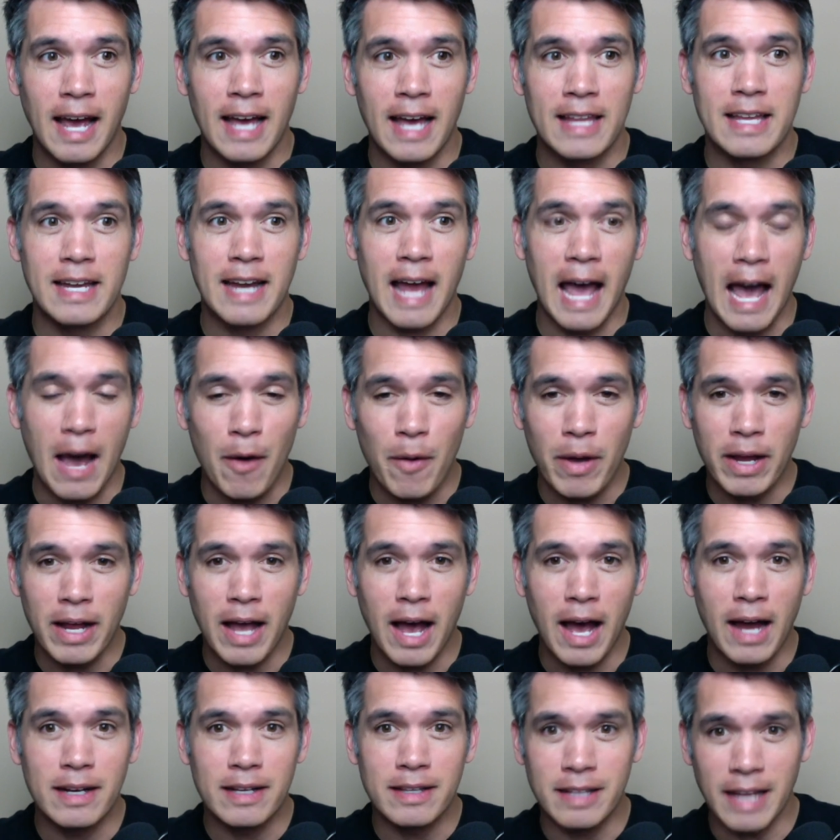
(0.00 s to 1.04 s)
and then how I
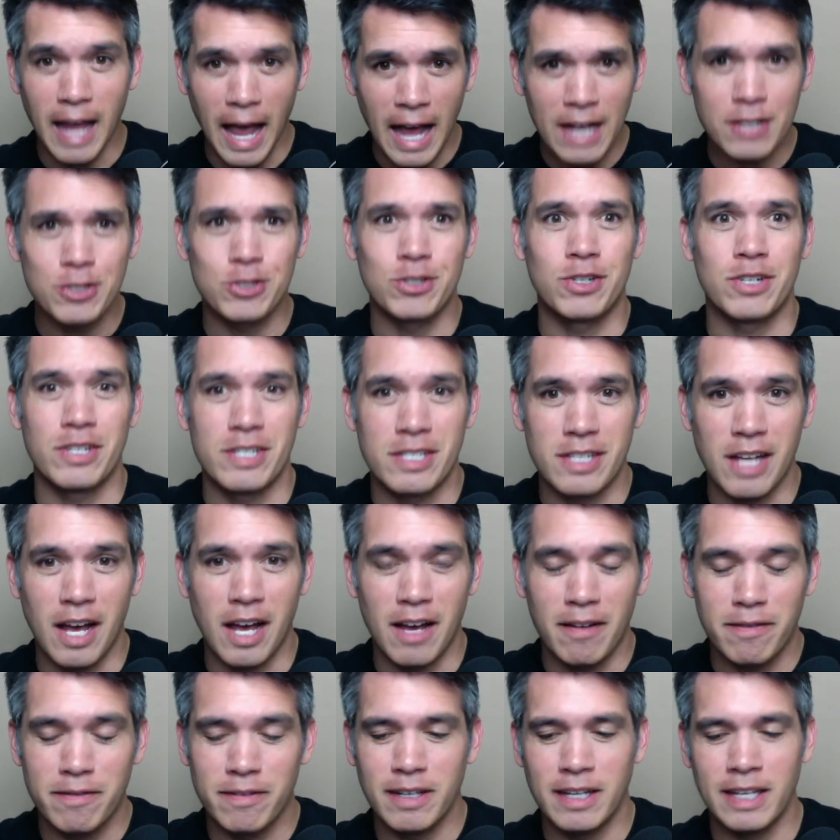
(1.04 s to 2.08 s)
got the extra
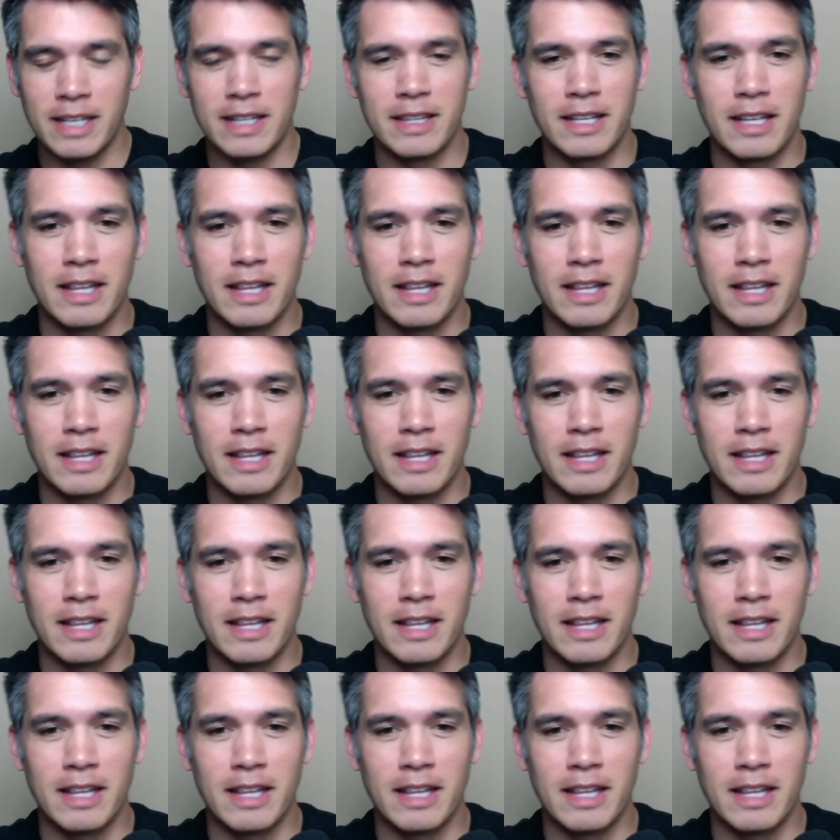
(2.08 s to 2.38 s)
stuff in the